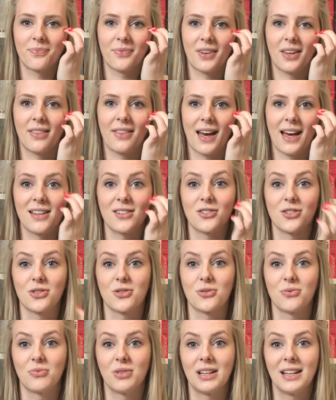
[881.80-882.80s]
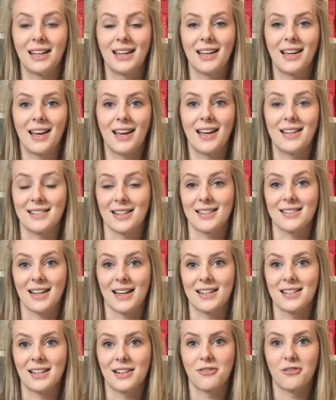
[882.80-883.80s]
that just really is
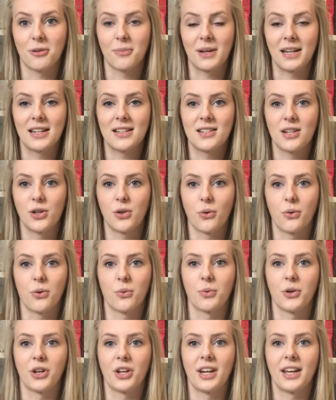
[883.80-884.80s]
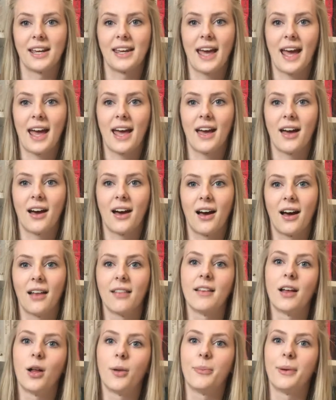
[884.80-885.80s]
exciting for me to know that we're going to get a
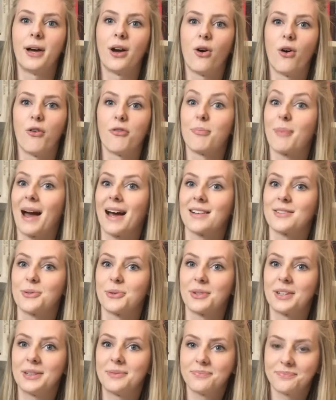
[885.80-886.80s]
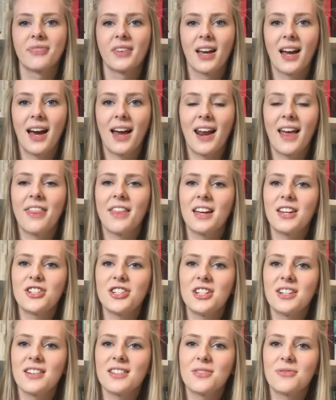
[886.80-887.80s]
little bit of backstory. And I think
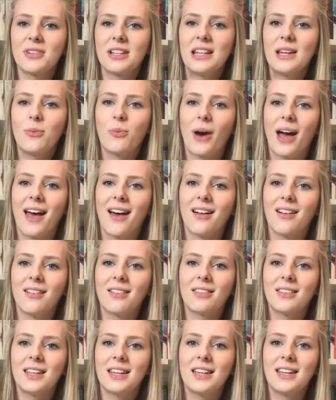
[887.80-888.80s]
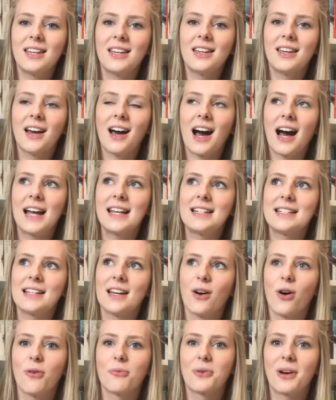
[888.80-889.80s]
she does really well the idea
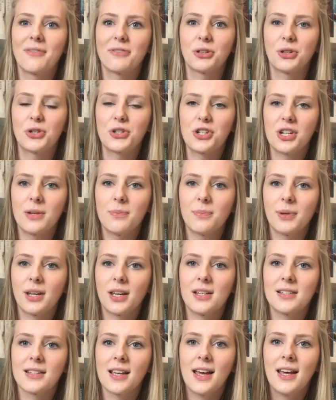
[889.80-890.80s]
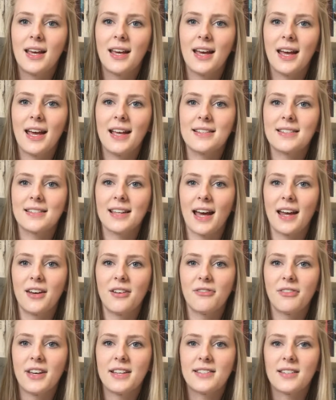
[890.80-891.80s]
of revolution, because it's kind
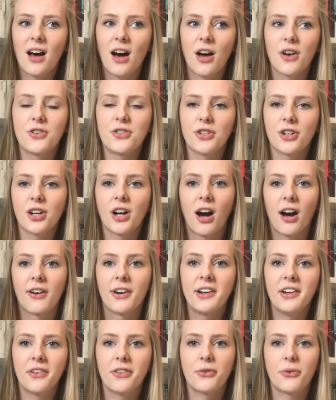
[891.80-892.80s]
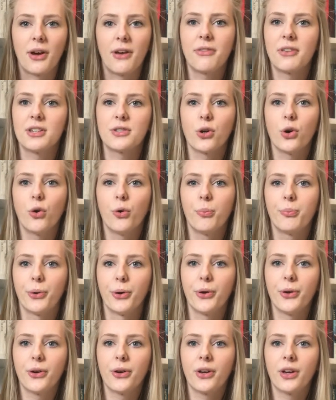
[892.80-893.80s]
of this undercurrent throughout this whole
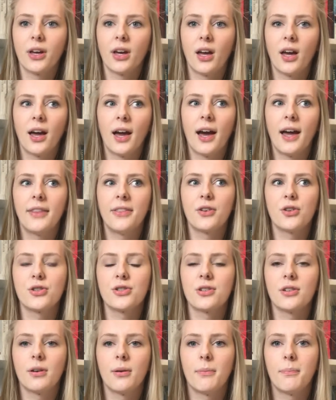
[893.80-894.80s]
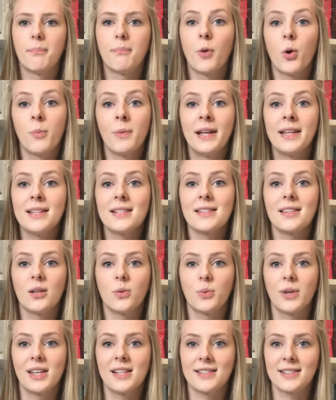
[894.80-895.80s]
book, and there's moments that
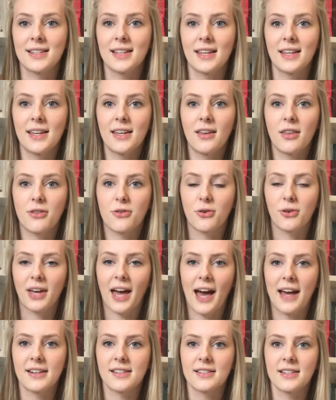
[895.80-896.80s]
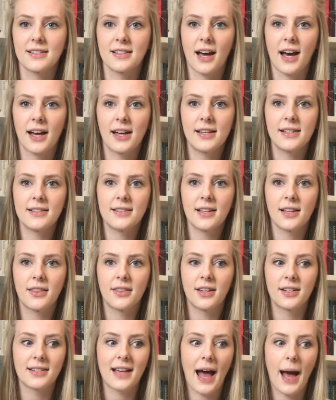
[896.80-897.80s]
we see through Katniss's eyes
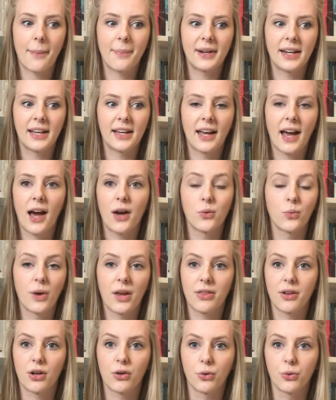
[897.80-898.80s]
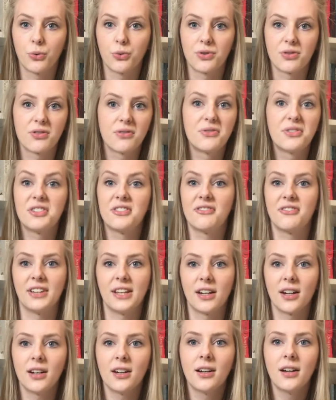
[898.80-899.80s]
that's happening out with her own
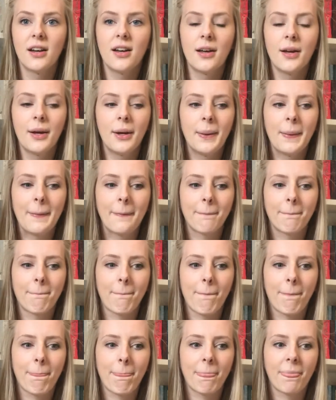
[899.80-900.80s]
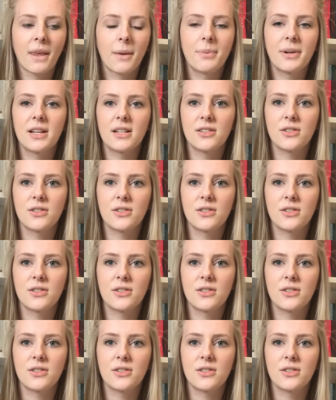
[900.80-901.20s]
sphere, but it's